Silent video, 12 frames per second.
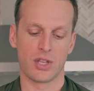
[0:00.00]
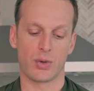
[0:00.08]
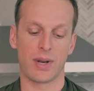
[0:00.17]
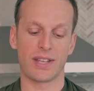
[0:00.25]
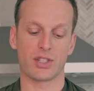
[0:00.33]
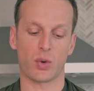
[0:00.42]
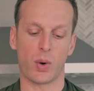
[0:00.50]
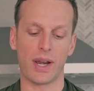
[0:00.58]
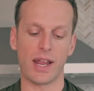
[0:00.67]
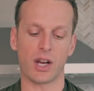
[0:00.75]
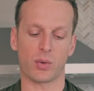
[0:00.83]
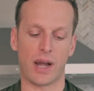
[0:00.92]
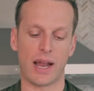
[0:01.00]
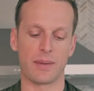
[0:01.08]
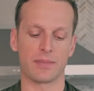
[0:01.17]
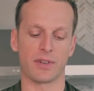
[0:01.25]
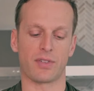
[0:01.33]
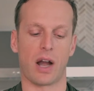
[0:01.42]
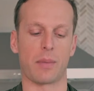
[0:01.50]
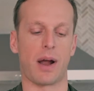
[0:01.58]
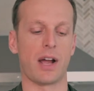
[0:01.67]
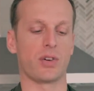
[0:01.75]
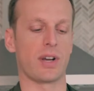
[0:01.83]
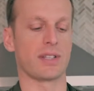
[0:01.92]
So it has 28 grams of
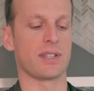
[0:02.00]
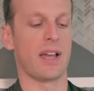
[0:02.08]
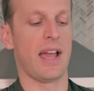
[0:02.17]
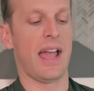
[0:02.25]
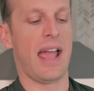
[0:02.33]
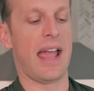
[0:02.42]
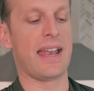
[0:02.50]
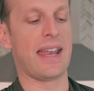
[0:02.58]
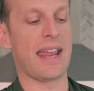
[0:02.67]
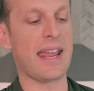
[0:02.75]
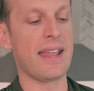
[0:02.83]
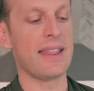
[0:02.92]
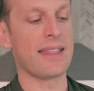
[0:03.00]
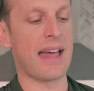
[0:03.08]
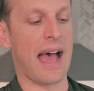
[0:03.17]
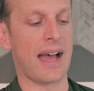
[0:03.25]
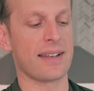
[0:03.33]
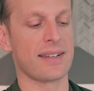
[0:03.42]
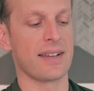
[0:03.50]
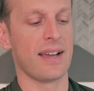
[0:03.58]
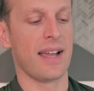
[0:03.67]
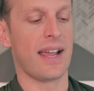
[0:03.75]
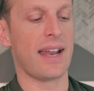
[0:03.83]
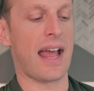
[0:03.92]
carbohydrates. And in that,
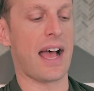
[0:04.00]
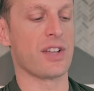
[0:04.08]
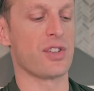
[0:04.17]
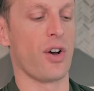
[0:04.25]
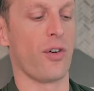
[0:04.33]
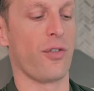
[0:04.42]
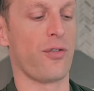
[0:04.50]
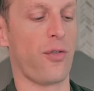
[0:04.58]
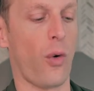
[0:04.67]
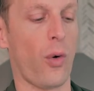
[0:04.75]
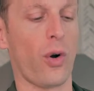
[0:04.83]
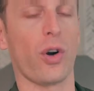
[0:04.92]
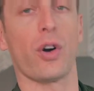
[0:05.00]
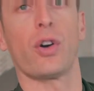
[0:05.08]
it has four